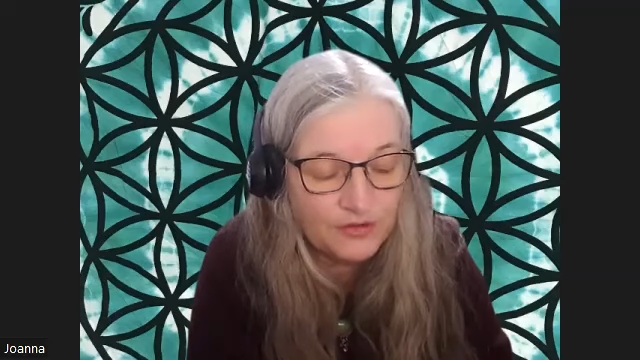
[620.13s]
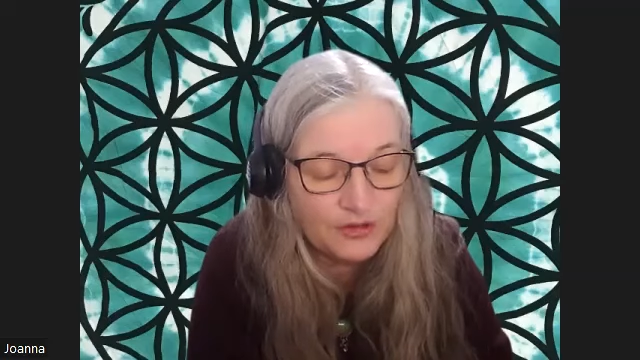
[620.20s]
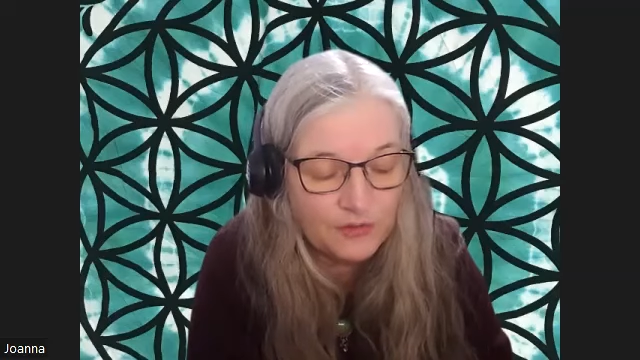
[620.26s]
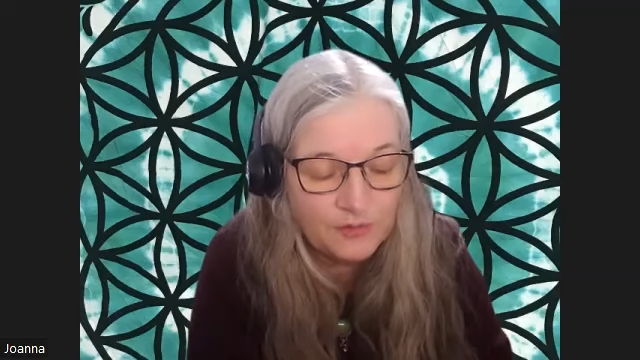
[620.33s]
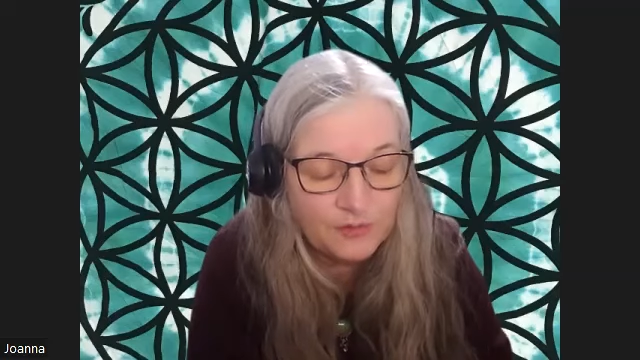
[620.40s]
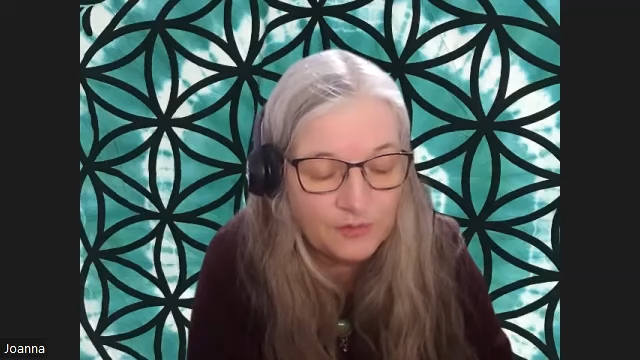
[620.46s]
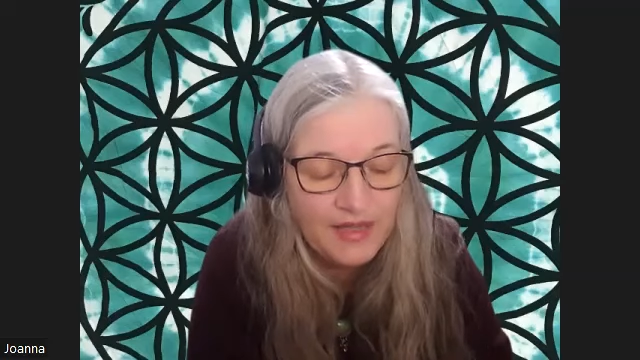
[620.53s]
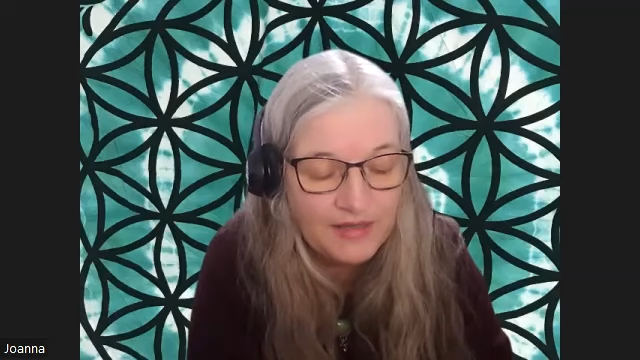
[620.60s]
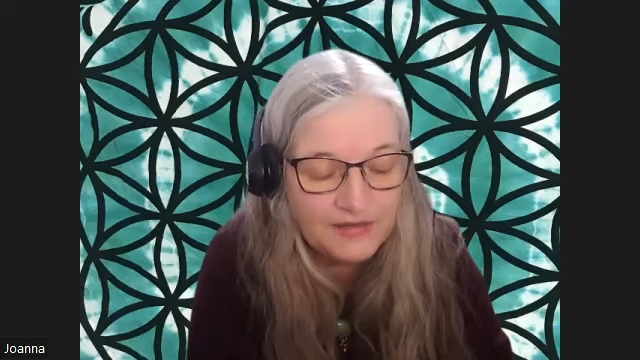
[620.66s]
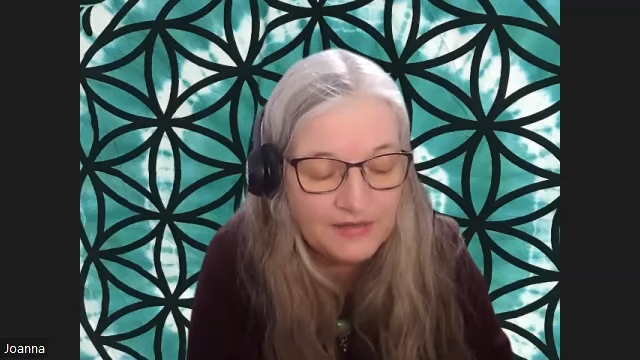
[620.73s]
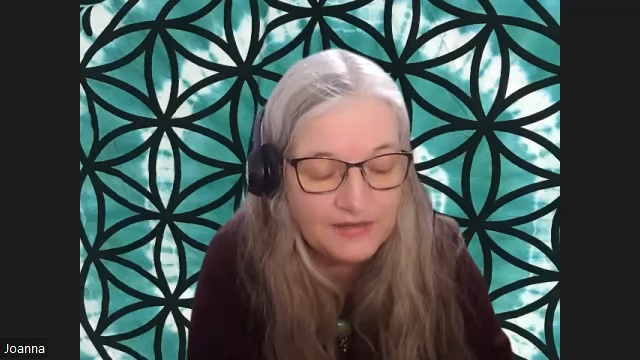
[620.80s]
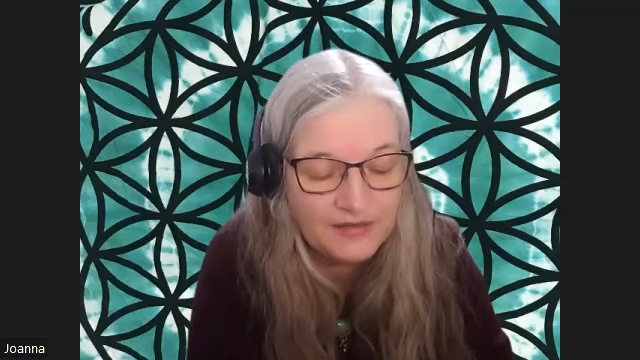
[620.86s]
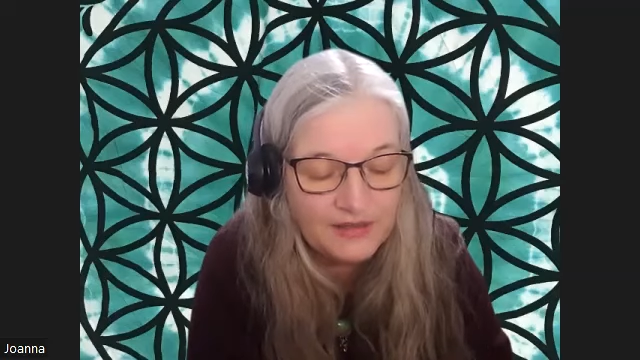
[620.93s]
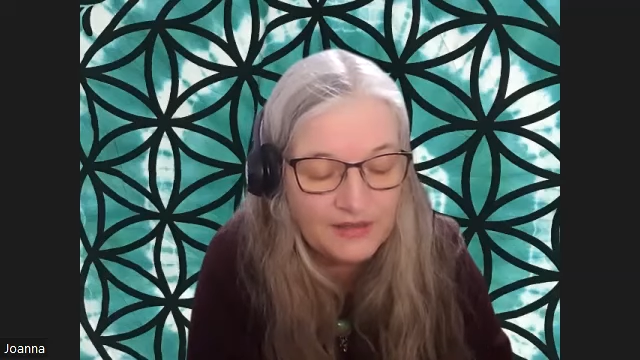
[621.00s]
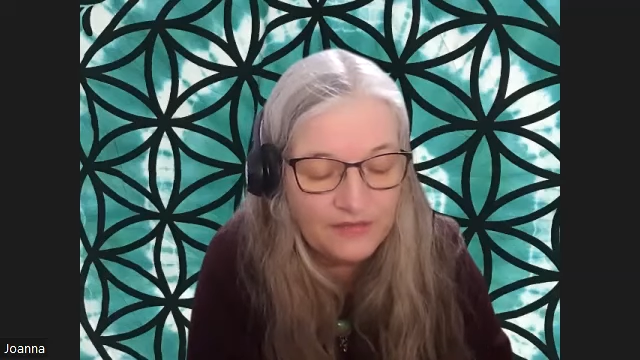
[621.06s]

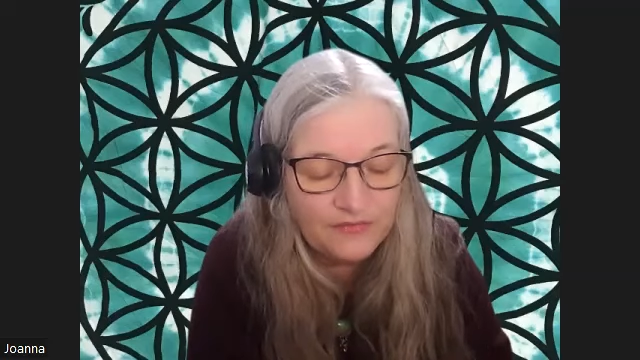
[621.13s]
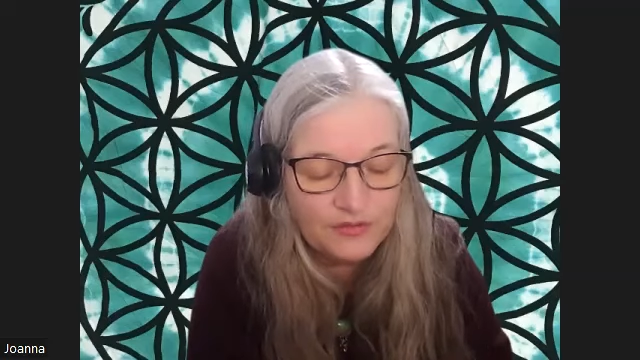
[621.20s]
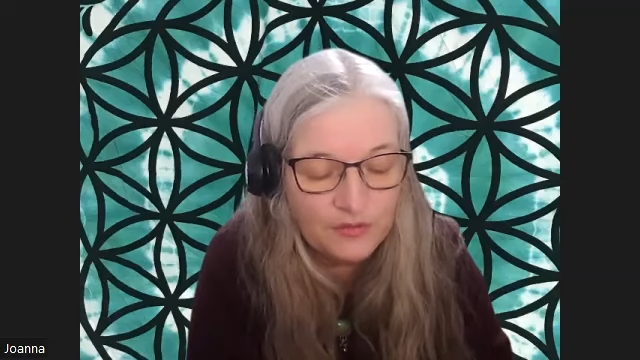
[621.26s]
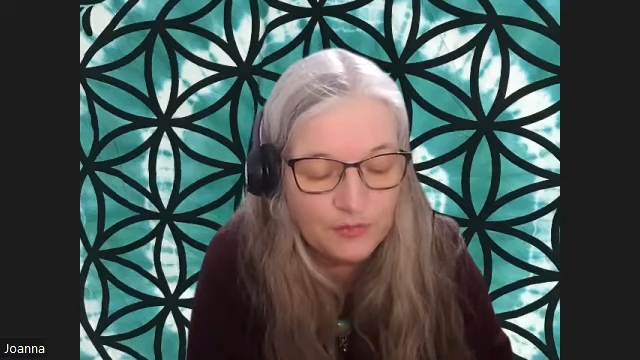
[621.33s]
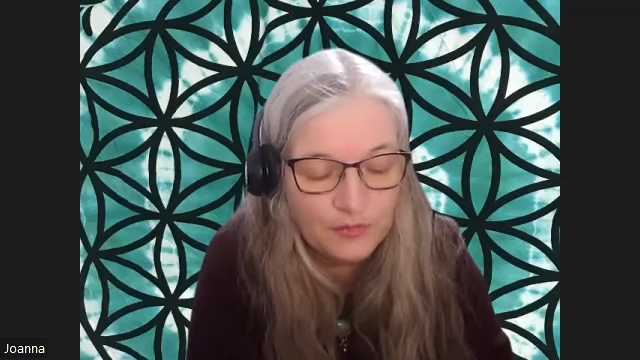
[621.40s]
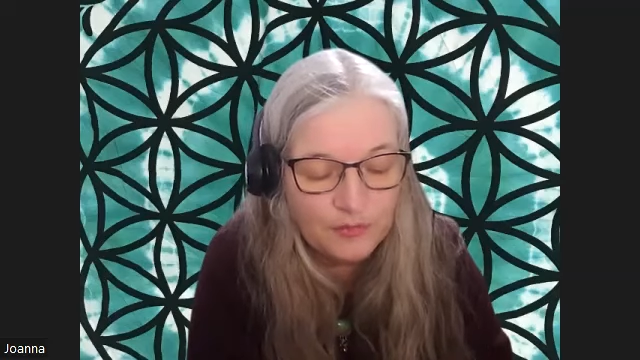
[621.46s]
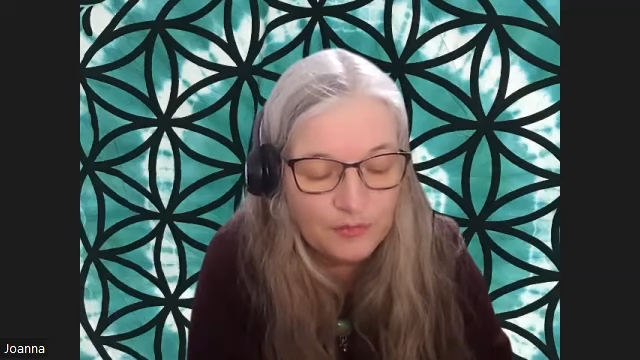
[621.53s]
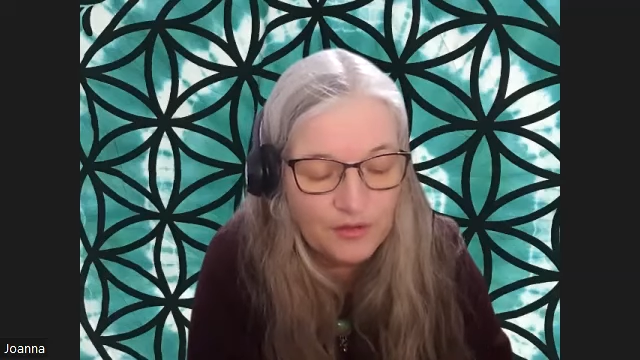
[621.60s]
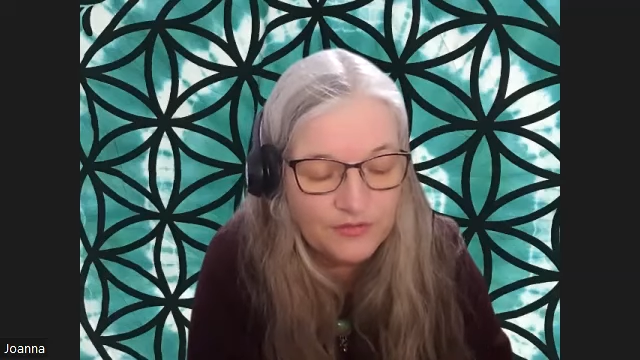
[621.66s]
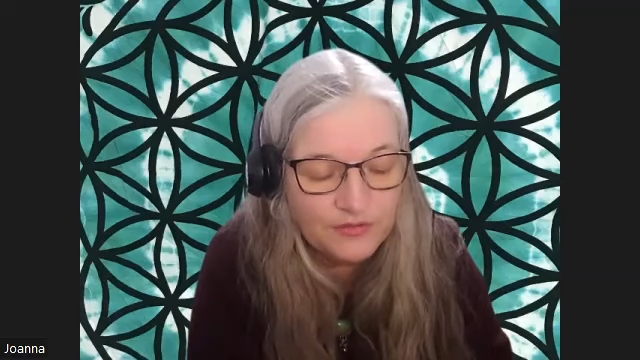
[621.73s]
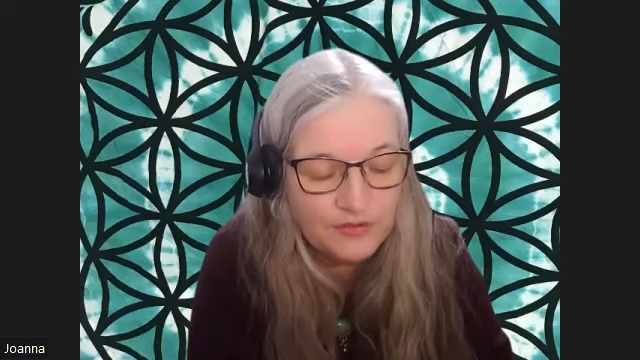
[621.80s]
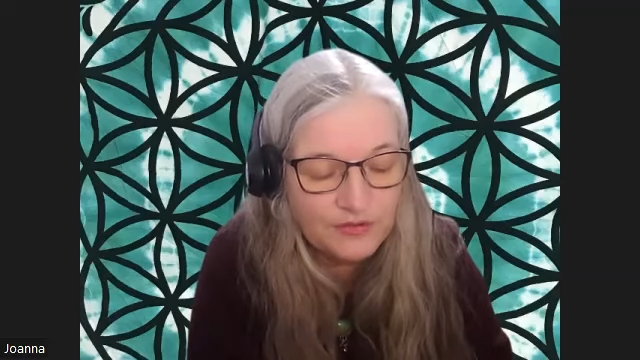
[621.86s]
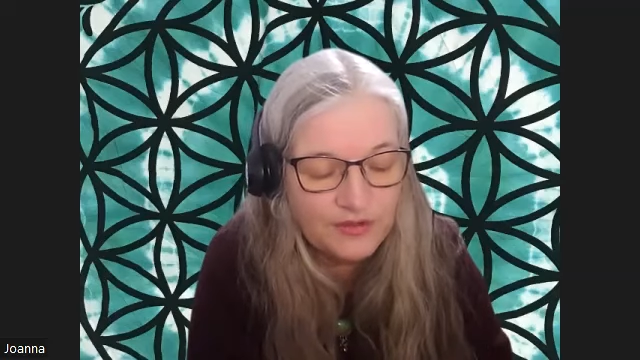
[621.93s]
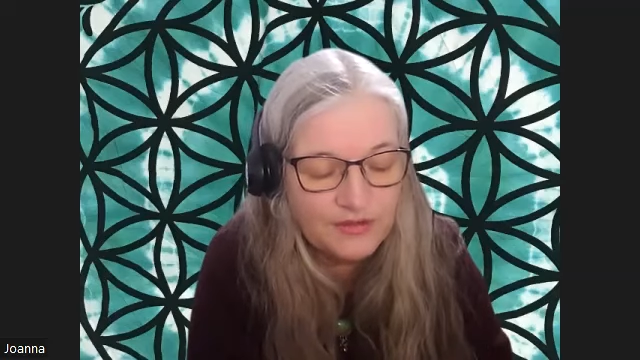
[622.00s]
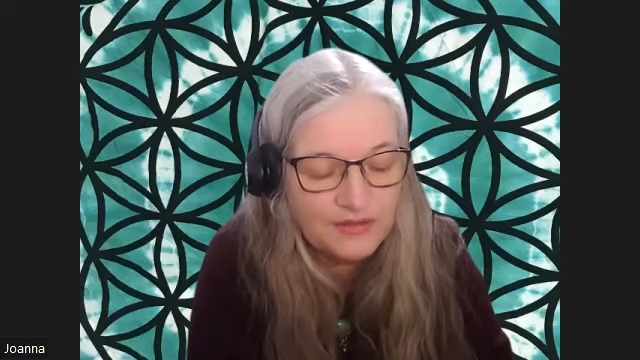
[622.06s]
complexity of the
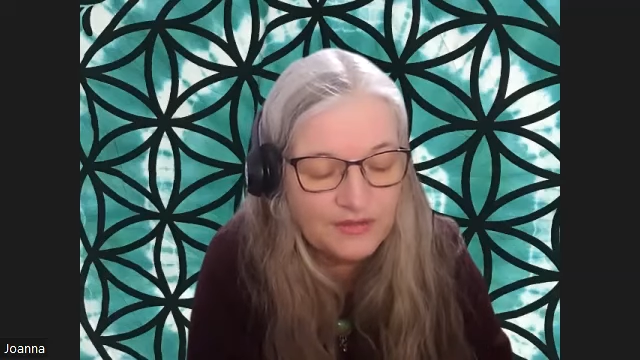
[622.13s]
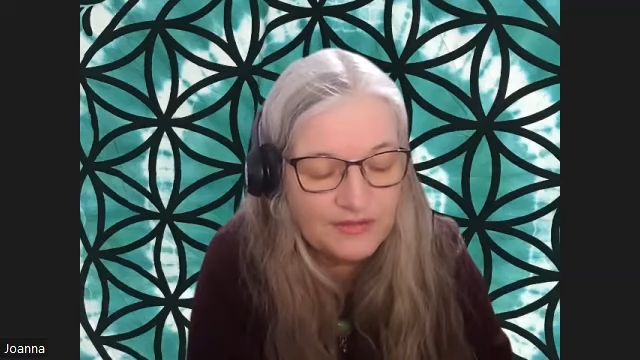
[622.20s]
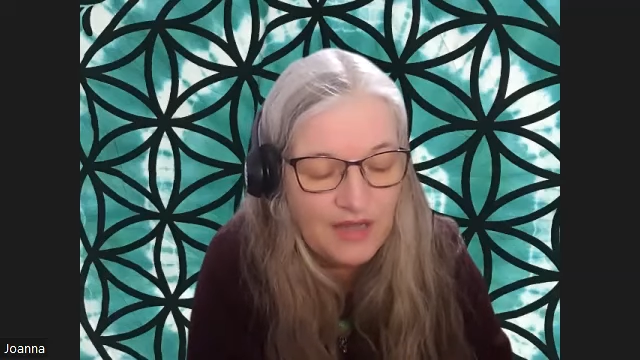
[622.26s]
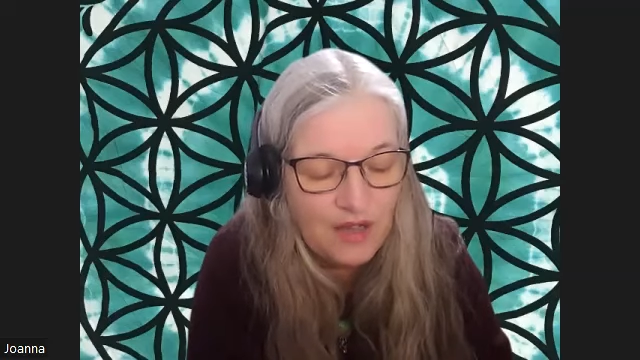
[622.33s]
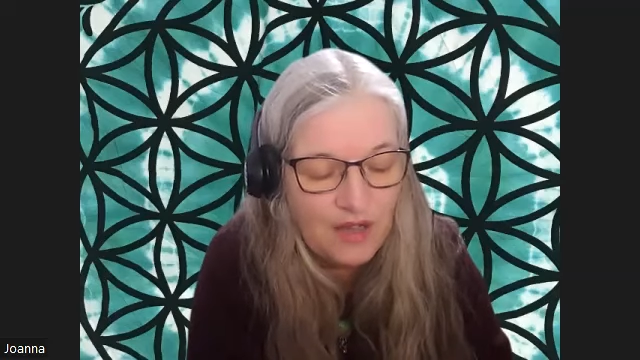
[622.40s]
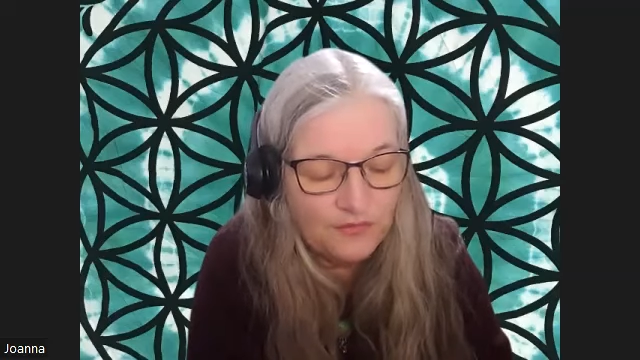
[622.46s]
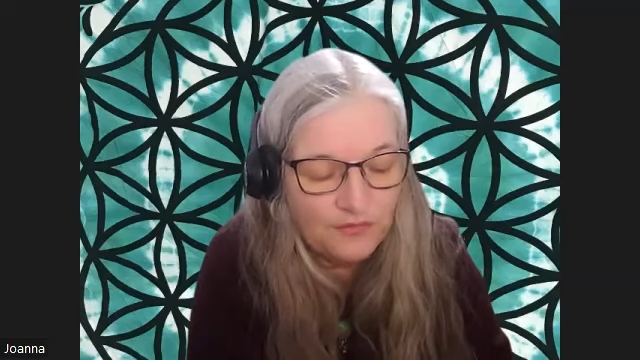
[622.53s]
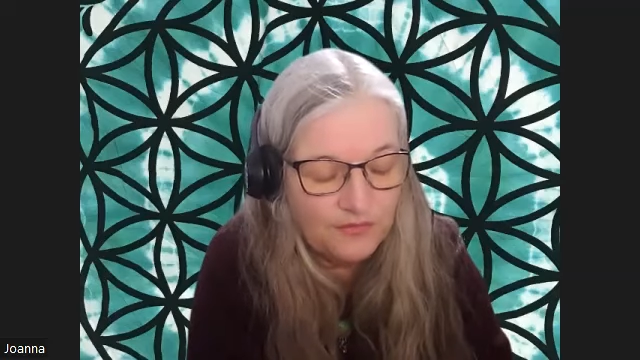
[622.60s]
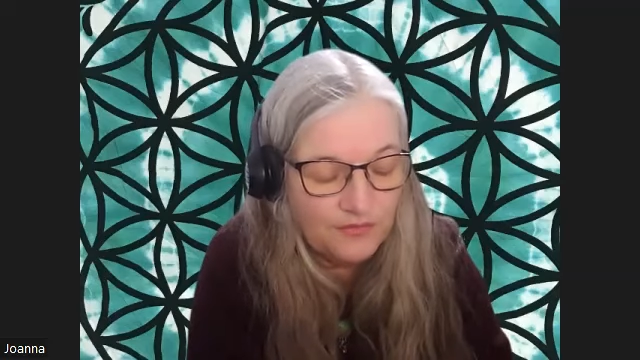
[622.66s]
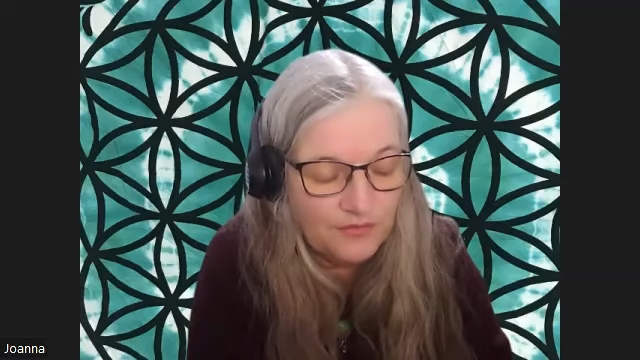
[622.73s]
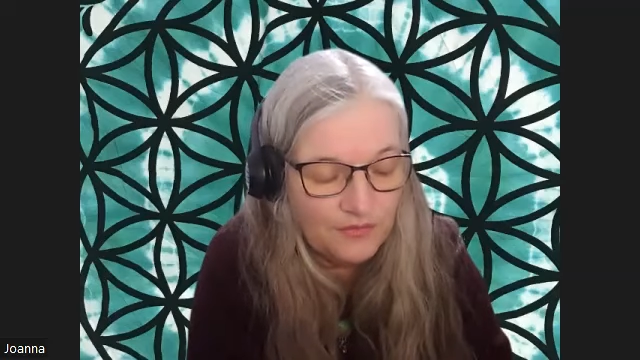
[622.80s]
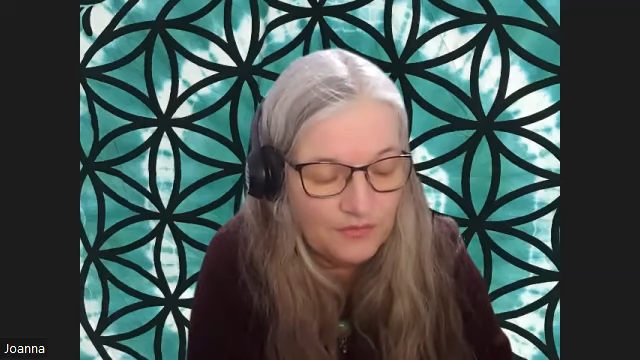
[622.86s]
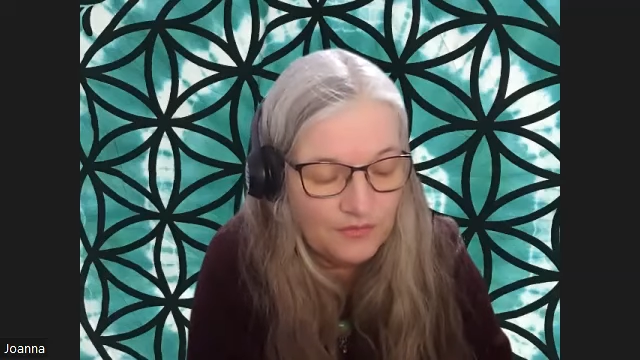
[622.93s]
proposal itself.